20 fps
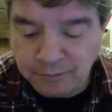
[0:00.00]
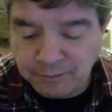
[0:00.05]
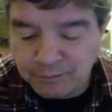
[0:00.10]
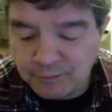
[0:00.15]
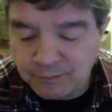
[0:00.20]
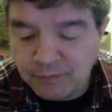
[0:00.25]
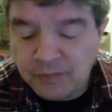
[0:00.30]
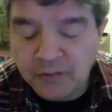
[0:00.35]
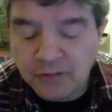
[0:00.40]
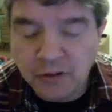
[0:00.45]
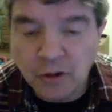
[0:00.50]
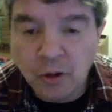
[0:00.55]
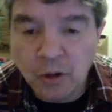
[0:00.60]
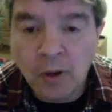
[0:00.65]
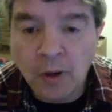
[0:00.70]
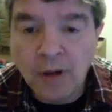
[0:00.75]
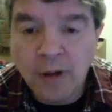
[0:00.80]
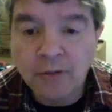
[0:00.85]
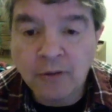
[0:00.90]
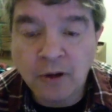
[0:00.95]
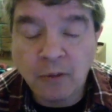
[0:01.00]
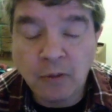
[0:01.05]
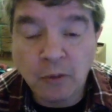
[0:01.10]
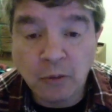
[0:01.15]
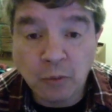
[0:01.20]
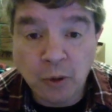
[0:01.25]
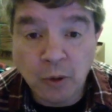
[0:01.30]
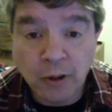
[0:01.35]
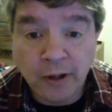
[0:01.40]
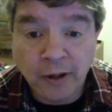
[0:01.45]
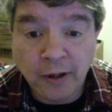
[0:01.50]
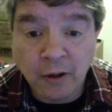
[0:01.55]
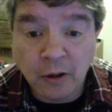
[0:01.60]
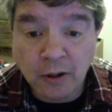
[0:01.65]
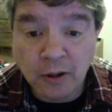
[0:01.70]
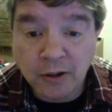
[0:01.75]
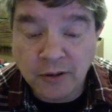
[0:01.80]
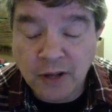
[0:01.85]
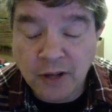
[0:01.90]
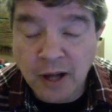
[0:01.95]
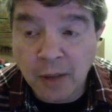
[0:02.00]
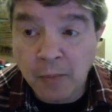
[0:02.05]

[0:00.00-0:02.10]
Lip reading: So I thought it was working all the time.